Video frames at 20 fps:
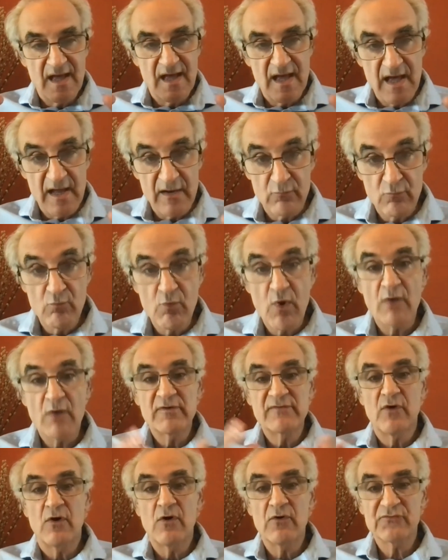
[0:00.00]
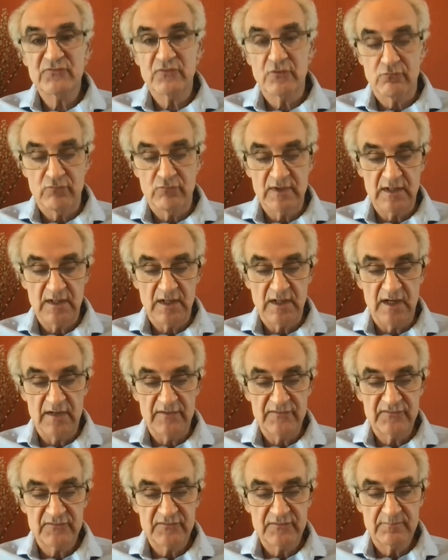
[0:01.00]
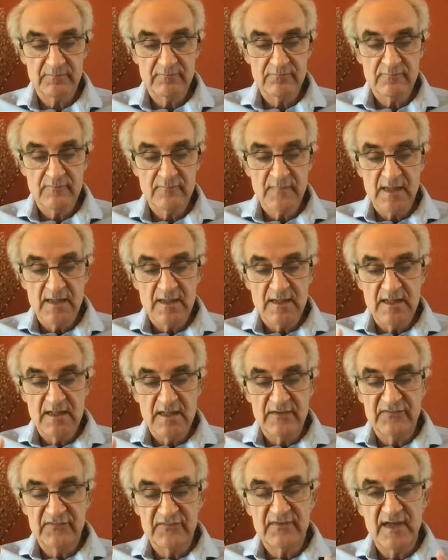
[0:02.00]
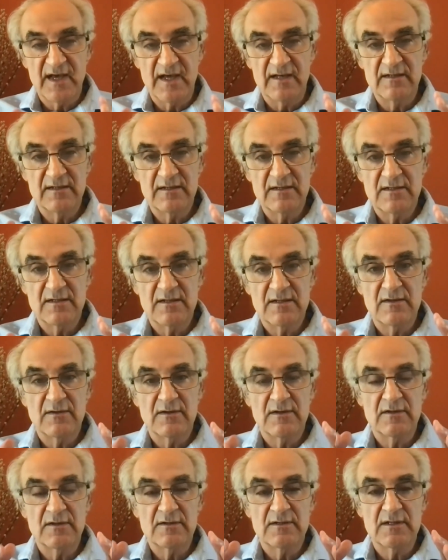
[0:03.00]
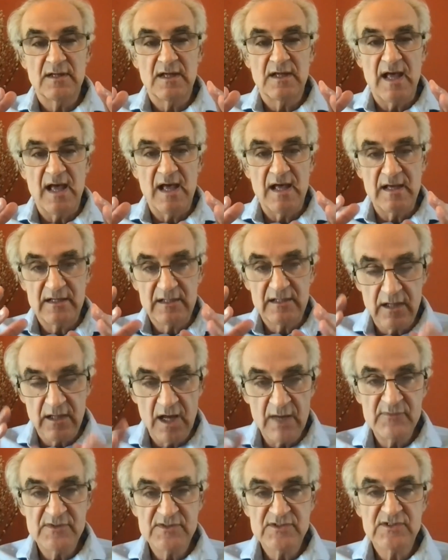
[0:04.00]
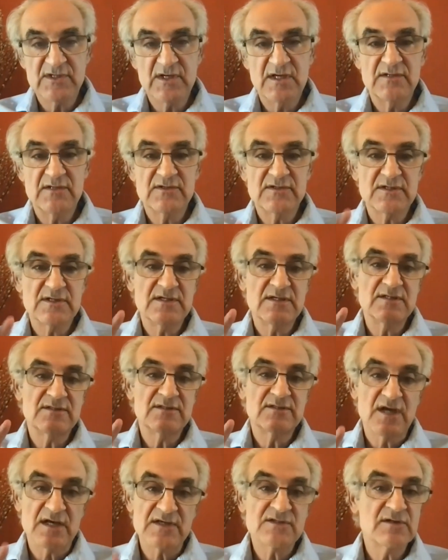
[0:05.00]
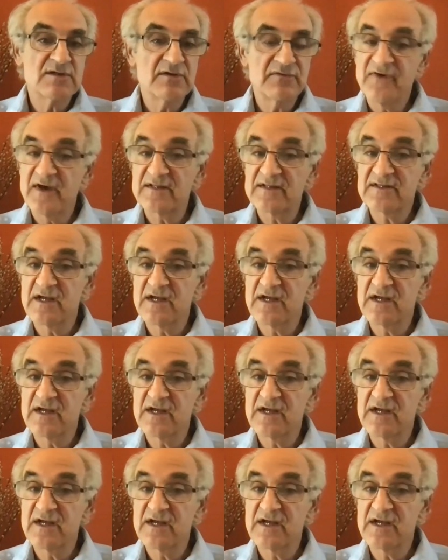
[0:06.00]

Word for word: And what we've also realized is that climate change doesn't affect